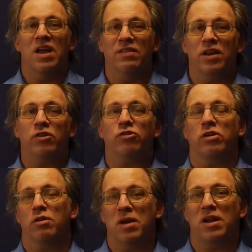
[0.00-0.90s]
These,
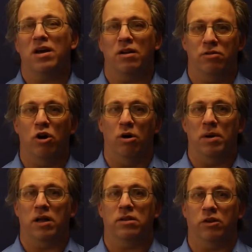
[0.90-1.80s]
you may not know
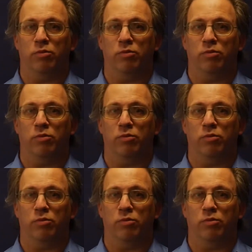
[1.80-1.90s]
about these,